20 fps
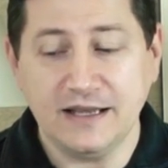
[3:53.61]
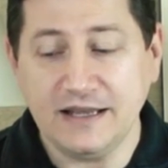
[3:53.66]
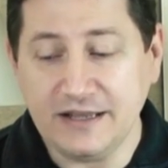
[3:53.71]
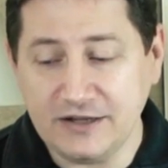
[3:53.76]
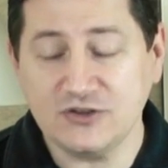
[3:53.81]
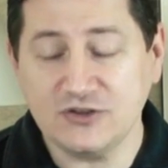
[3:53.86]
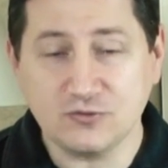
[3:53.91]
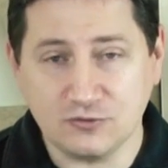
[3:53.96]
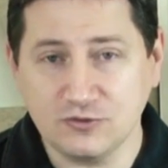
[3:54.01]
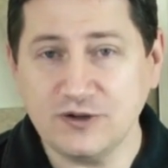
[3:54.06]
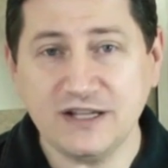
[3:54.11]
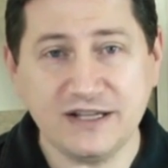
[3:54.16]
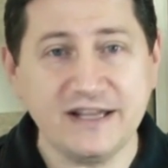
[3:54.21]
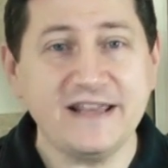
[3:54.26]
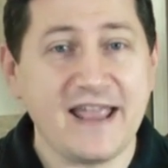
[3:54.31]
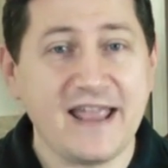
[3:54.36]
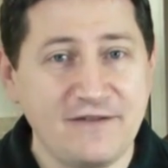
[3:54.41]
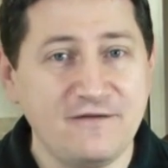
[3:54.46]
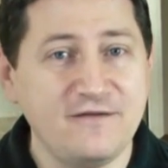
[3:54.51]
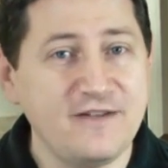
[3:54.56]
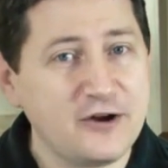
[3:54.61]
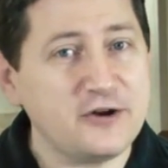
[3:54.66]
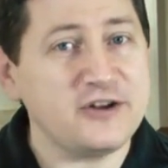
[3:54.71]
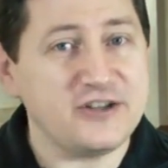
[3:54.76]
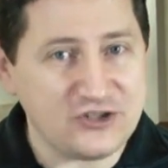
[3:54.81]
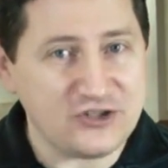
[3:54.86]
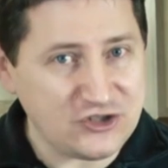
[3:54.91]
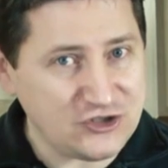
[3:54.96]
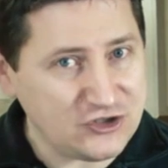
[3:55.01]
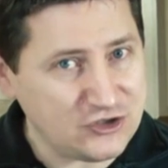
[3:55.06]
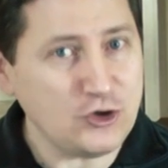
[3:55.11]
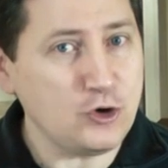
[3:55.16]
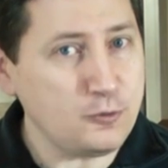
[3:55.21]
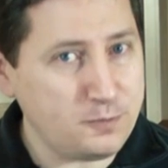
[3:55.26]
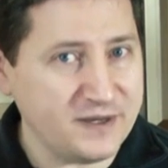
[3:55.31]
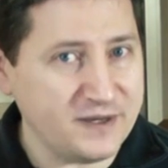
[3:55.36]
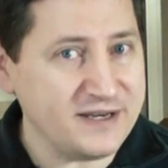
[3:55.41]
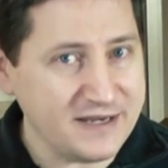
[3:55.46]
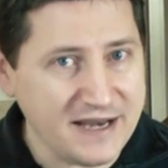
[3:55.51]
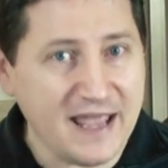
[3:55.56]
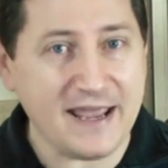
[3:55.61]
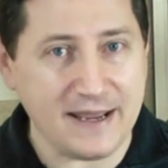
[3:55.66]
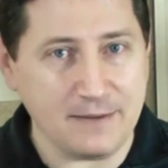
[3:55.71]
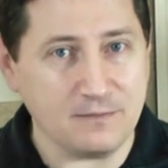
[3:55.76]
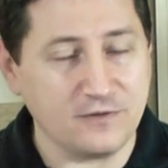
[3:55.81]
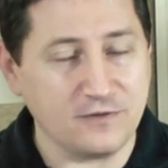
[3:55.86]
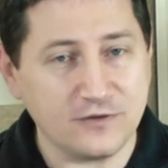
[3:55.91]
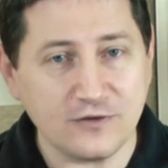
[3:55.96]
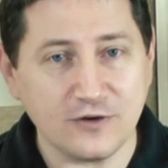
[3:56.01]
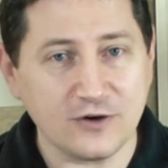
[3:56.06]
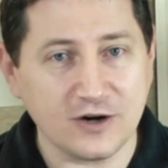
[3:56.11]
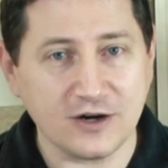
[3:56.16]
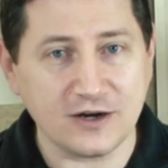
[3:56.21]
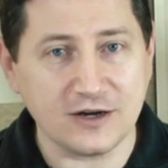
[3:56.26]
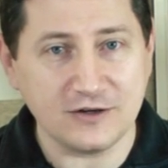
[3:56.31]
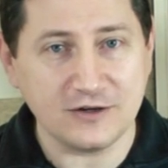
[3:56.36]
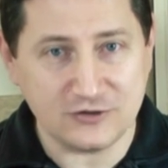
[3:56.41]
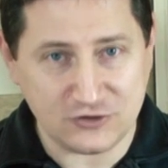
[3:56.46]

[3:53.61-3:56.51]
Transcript: is really a very stupid name for a